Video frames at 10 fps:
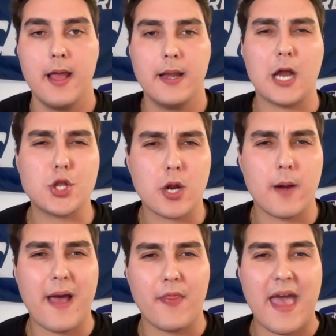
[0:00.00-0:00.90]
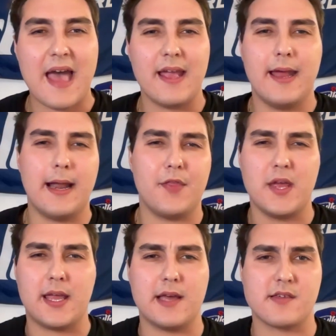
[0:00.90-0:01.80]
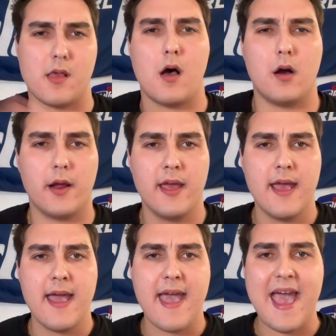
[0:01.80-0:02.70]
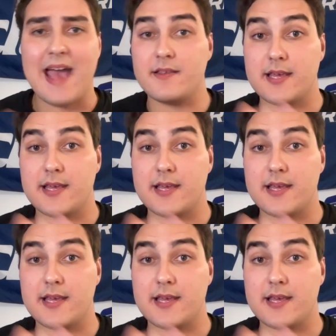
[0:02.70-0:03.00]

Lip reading: Not sure about that. And I think as long as